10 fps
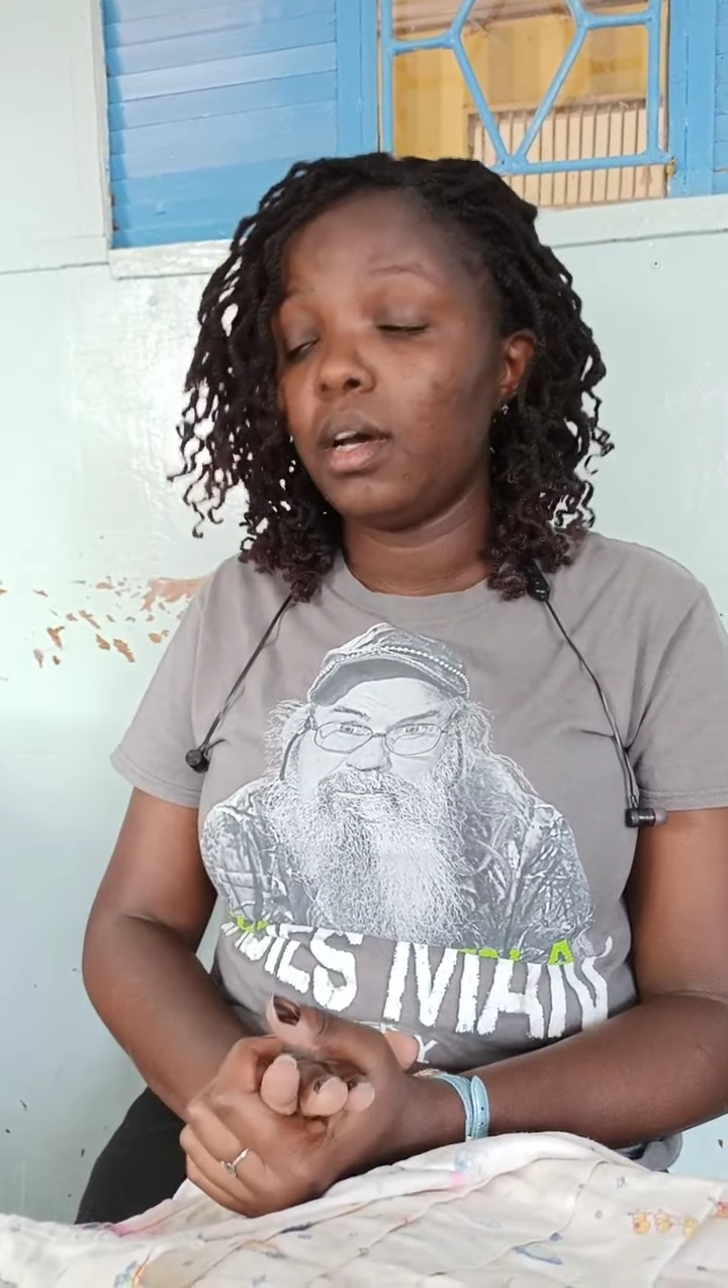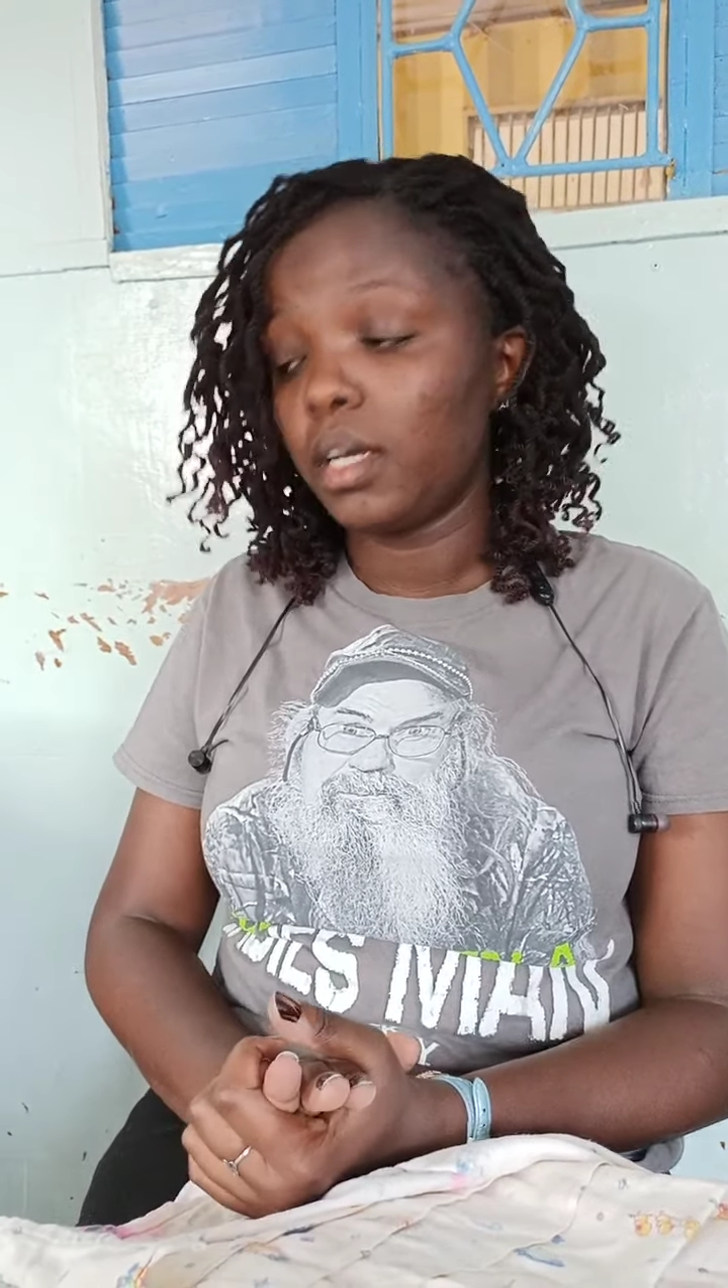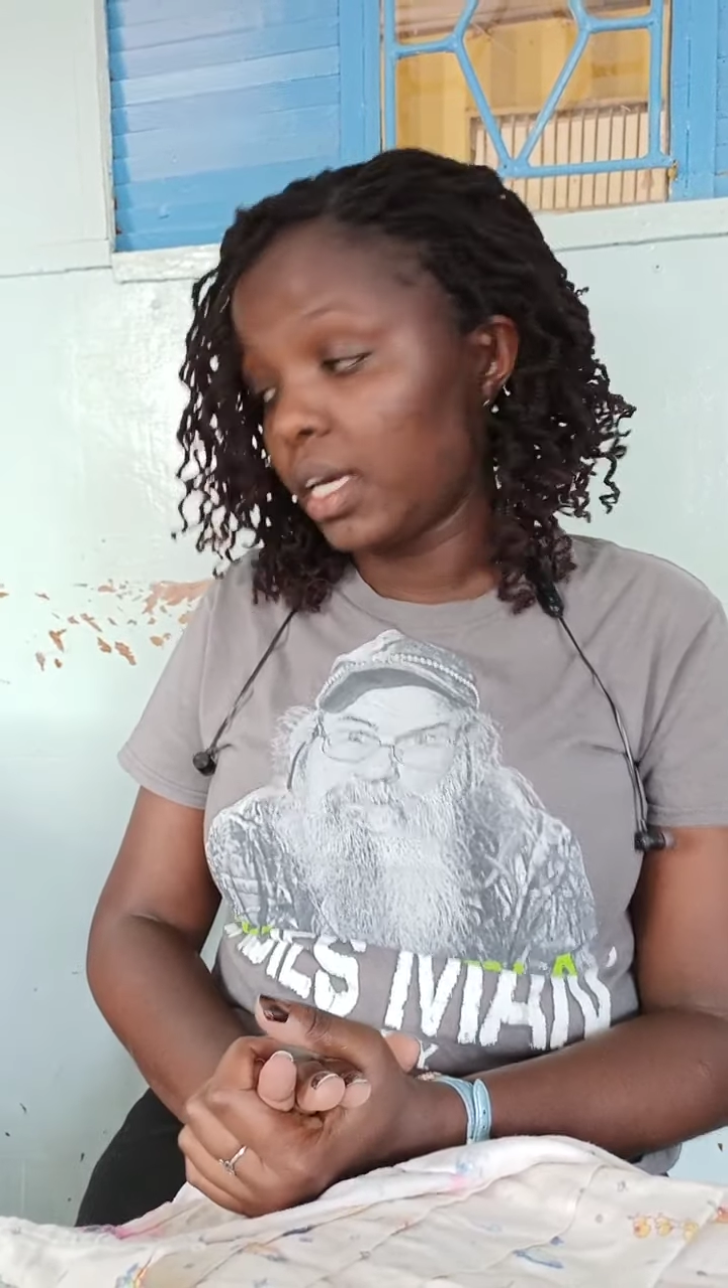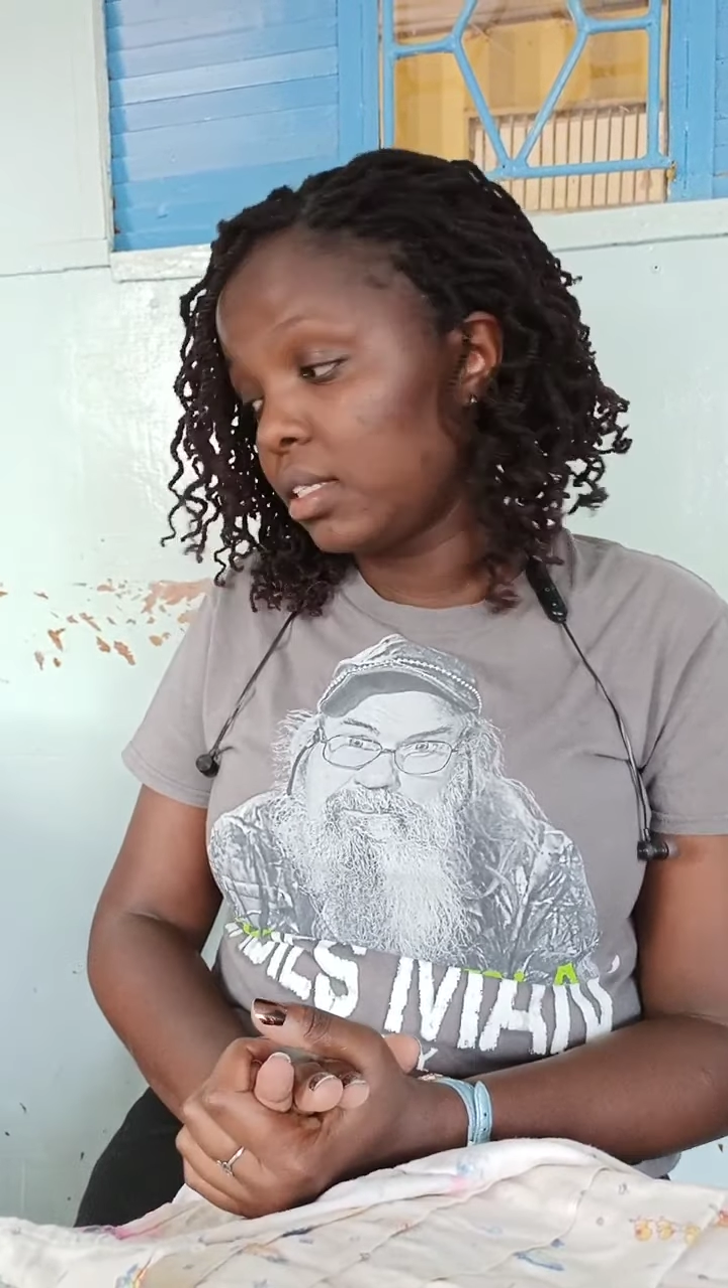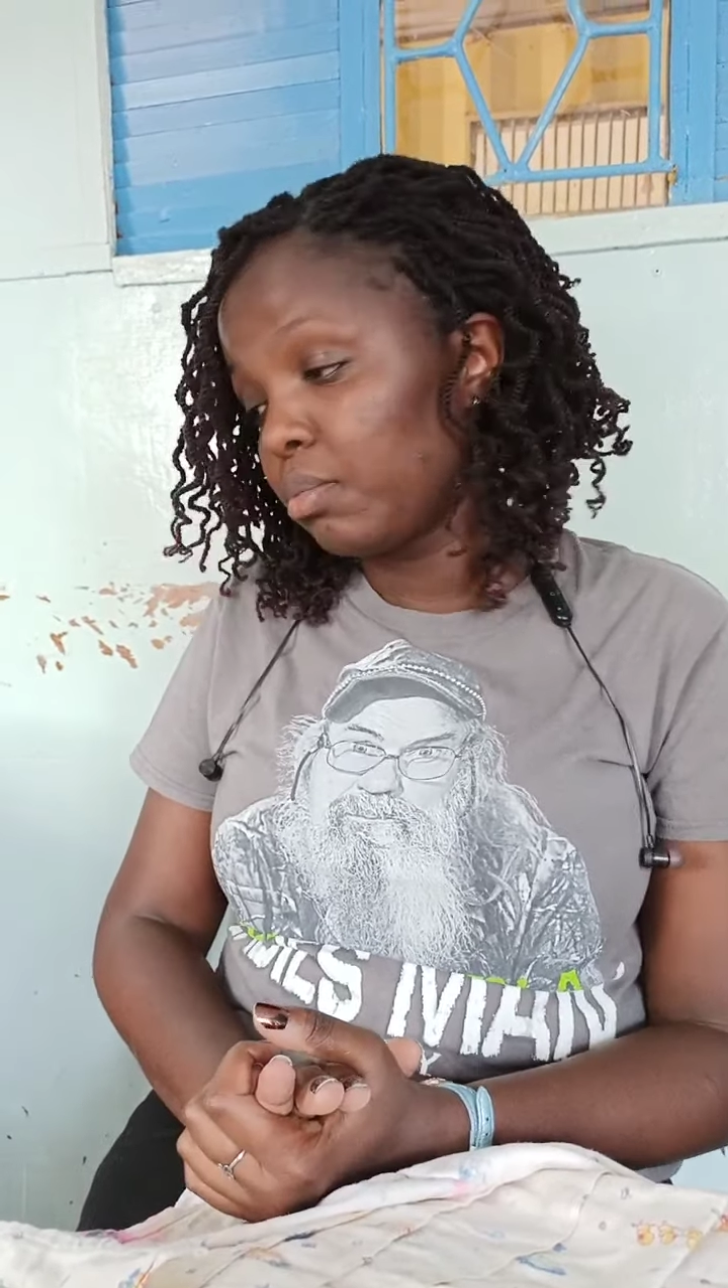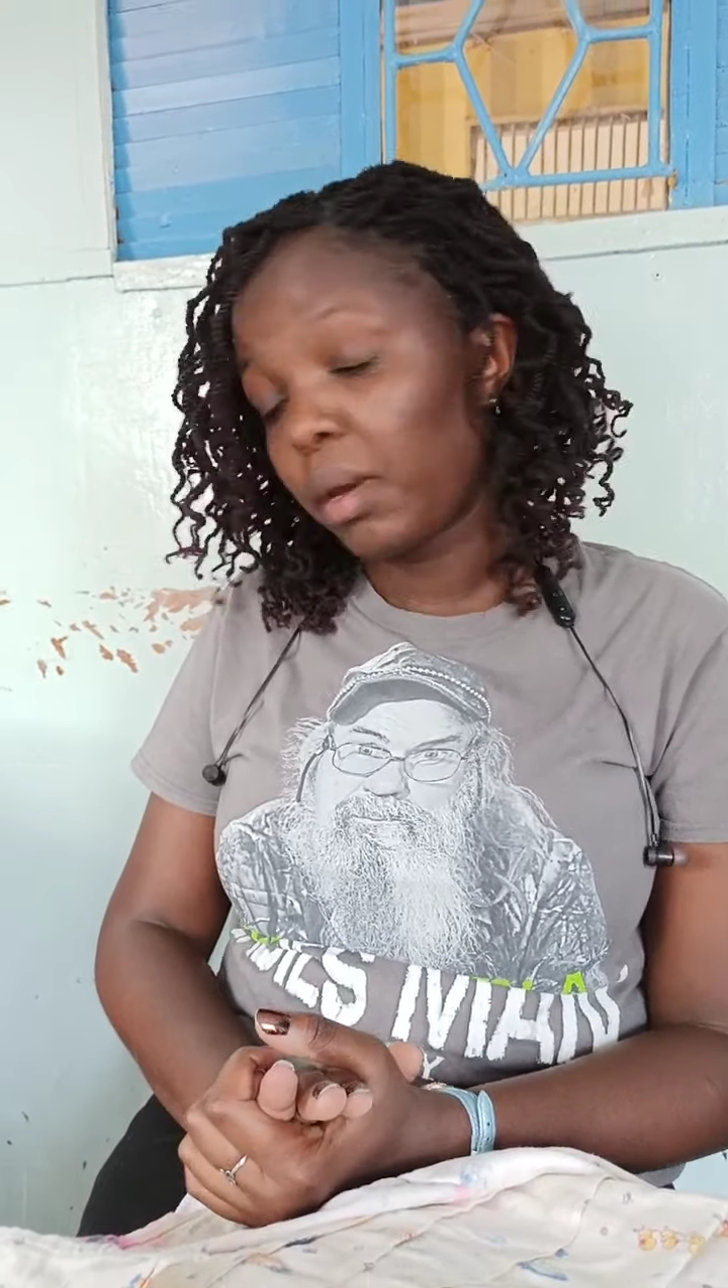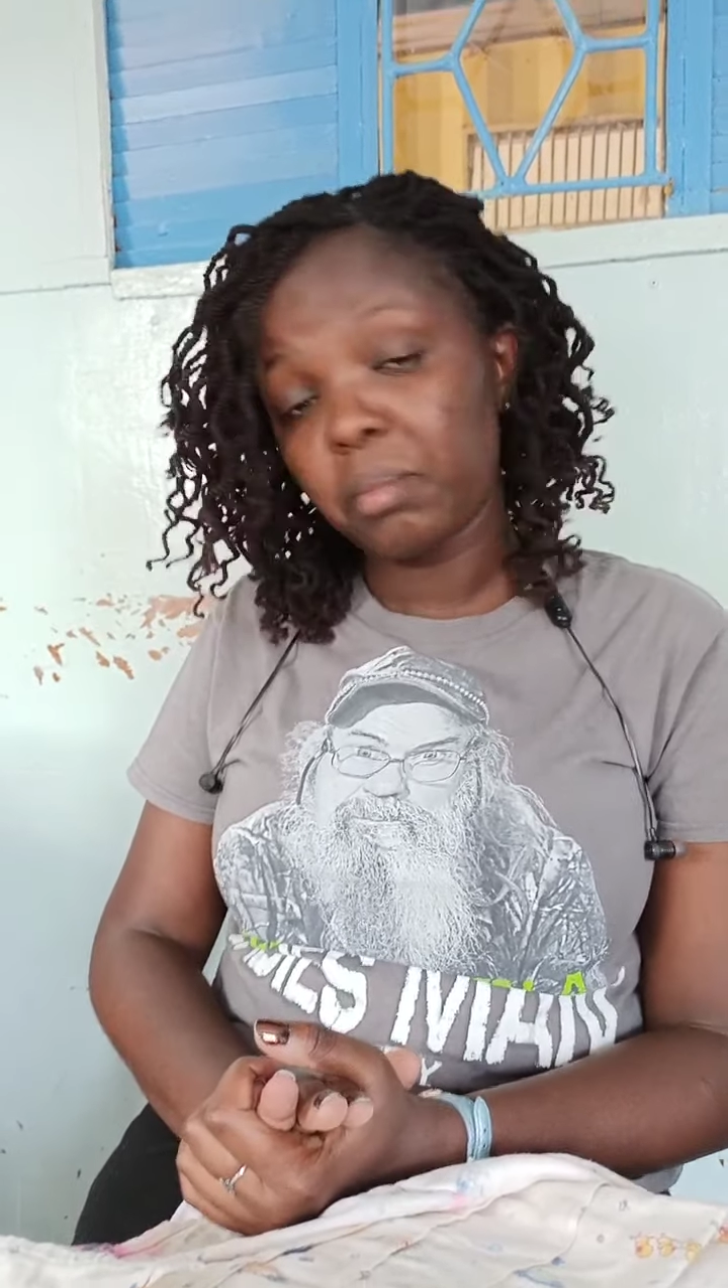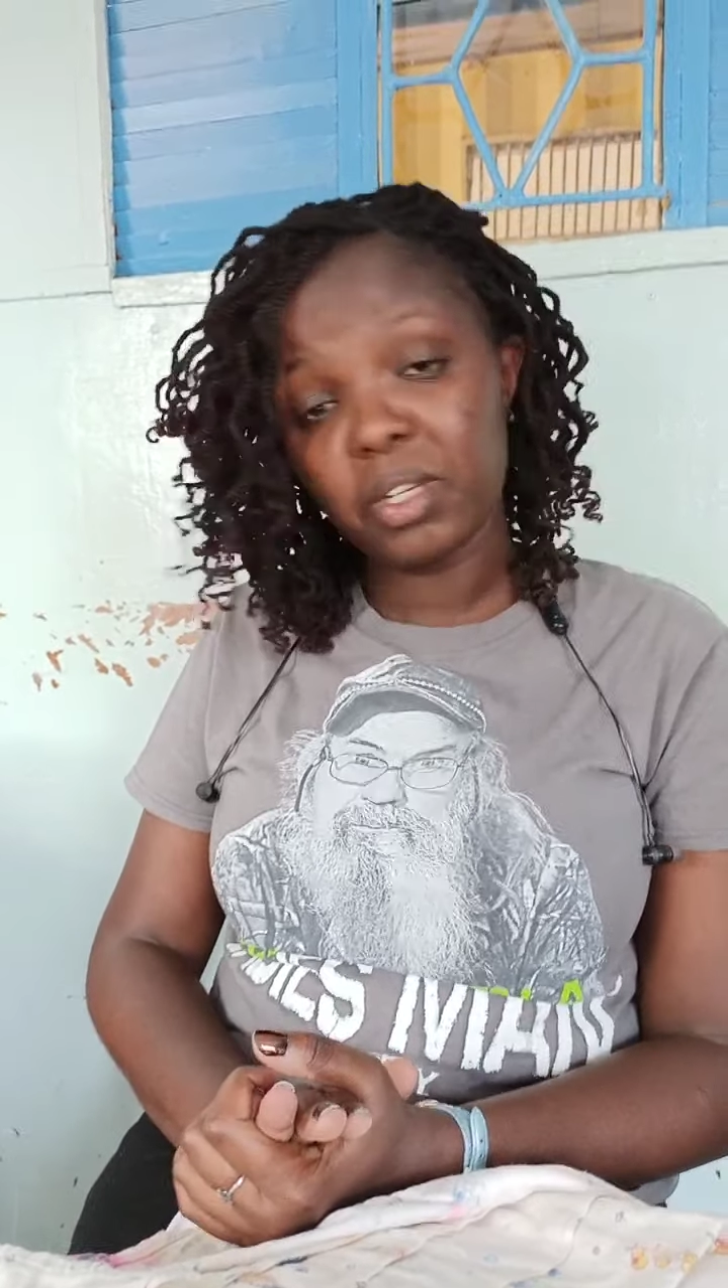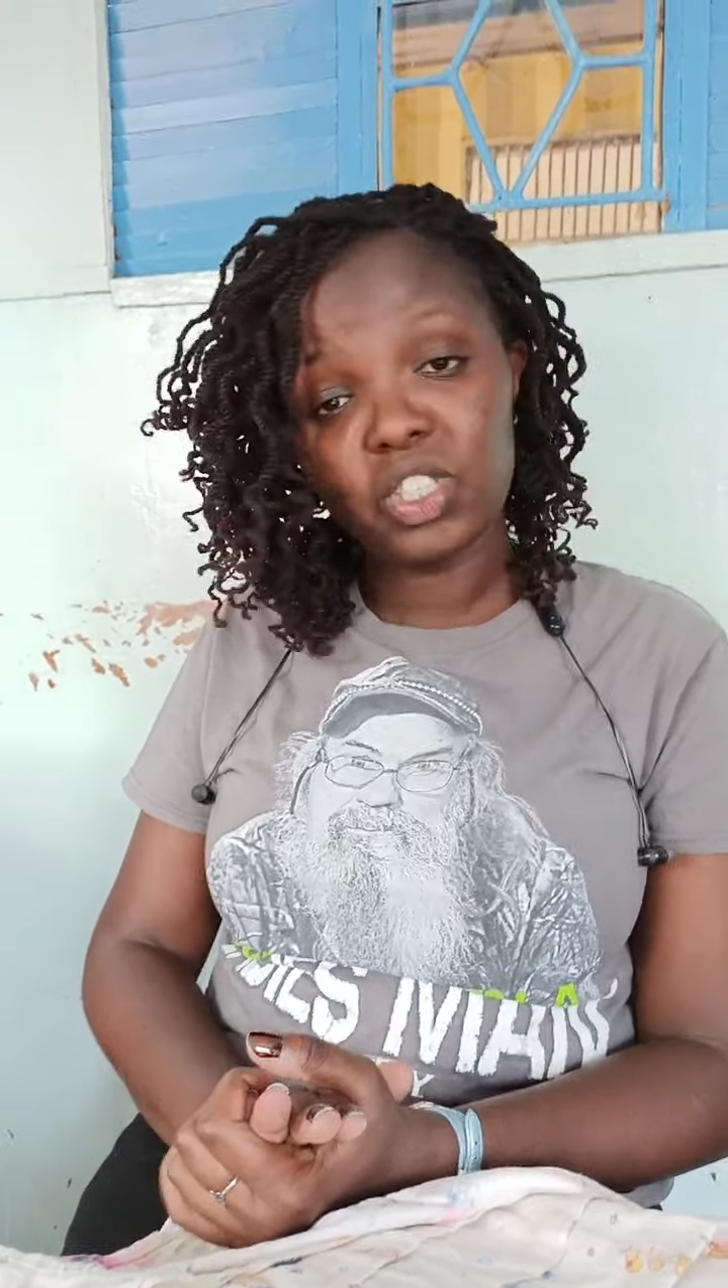Yes, my major